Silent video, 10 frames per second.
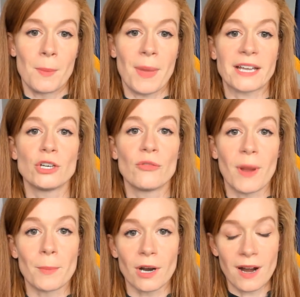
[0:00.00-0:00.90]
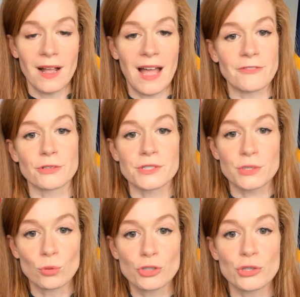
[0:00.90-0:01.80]
Back in November, after a
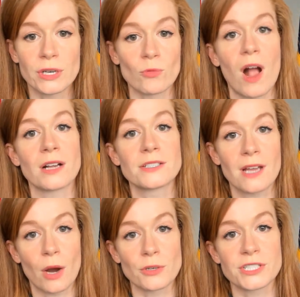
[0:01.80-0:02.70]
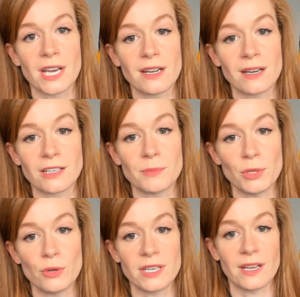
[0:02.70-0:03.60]
school shooting rocked our state and
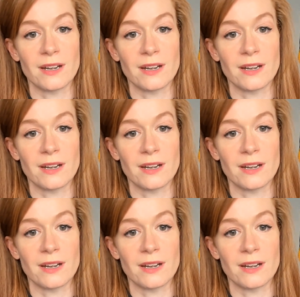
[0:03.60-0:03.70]
community,